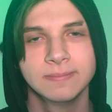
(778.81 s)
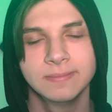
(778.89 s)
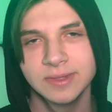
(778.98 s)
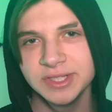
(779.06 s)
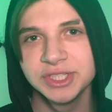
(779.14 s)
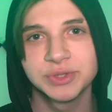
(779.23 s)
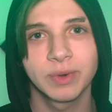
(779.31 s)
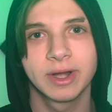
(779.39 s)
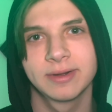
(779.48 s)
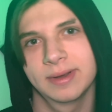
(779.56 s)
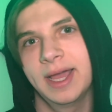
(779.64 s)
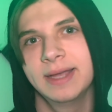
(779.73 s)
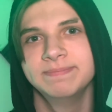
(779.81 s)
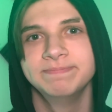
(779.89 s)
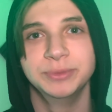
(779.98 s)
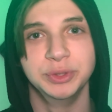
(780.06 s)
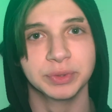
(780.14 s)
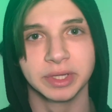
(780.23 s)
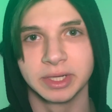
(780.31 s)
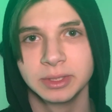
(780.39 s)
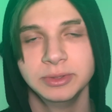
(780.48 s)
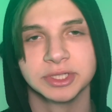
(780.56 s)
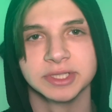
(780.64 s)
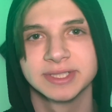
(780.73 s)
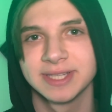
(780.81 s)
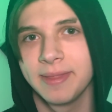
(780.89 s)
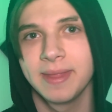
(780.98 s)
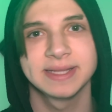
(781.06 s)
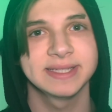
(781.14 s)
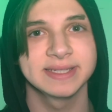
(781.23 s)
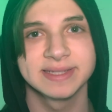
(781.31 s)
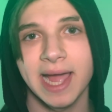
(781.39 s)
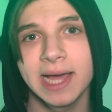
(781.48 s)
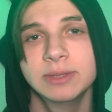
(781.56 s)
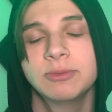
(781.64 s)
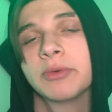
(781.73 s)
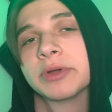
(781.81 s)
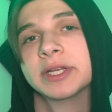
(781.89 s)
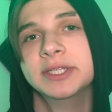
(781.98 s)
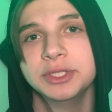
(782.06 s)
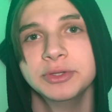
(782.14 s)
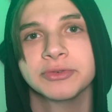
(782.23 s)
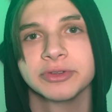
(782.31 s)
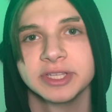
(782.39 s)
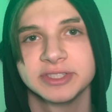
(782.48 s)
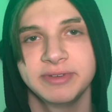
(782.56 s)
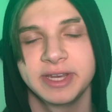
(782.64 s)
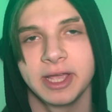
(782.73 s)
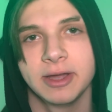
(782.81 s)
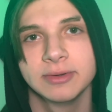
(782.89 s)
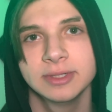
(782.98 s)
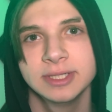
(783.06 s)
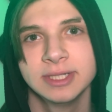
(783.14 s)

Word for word: This is where I do conclusions, and that's exactly what we're gonna do for this video.